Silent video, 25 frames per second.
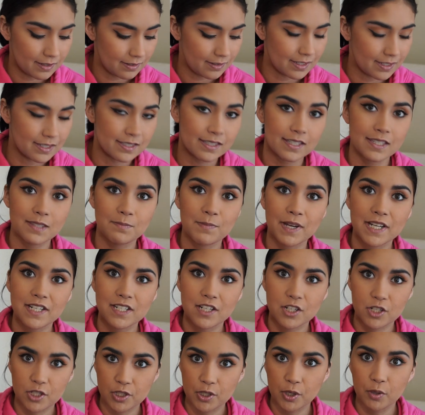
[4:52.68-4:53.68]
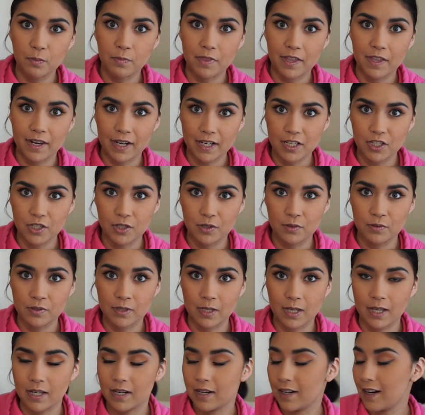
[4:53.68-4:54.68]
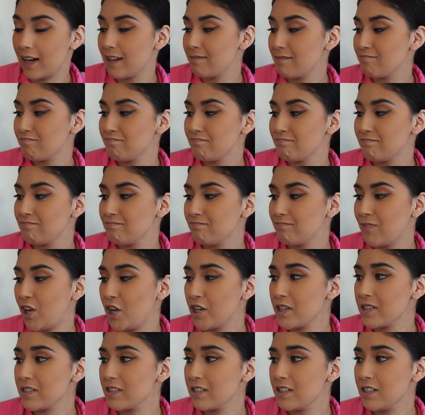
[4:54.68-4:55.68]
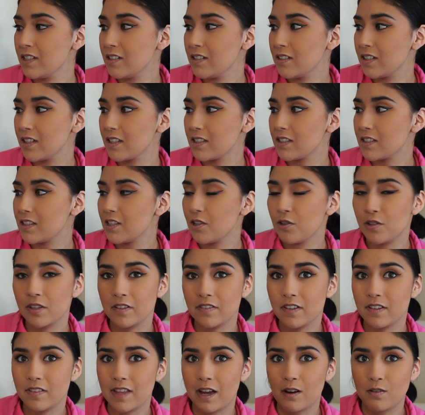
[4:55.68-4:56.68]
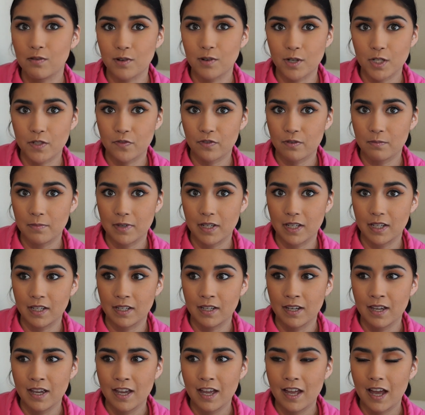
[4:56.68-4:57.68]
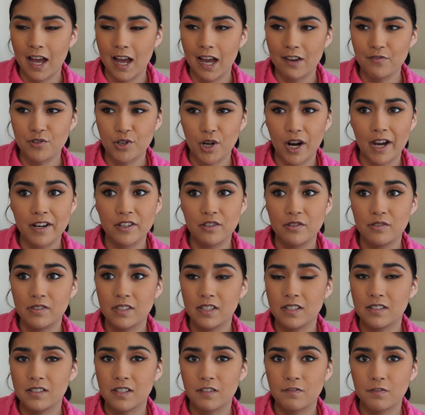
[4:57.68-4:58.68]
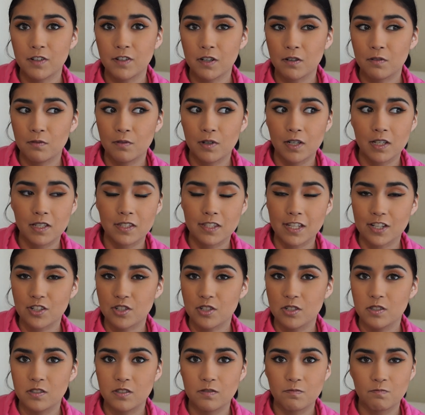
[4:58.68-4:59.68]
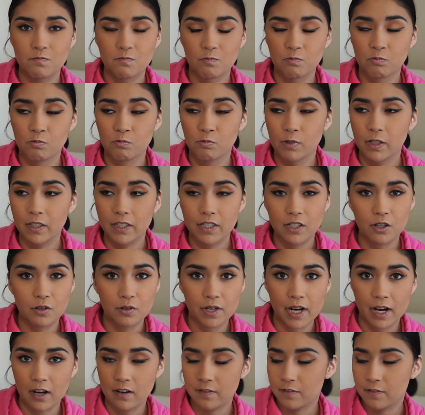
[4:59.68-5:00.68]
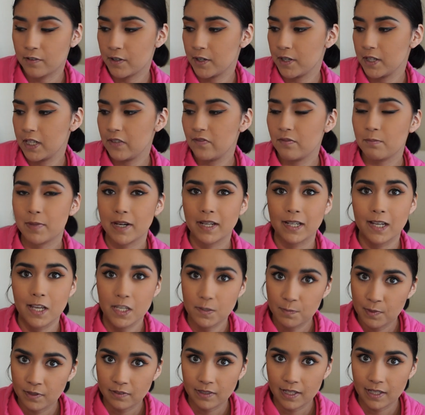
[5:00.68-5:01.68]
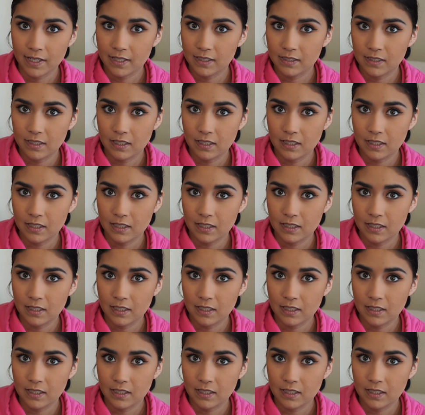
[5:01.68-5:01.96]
this is my dish soap that I use. And honestly, it's the only thing that works for me. I've tried using different ones. I just really don't care for it. Even my husband likes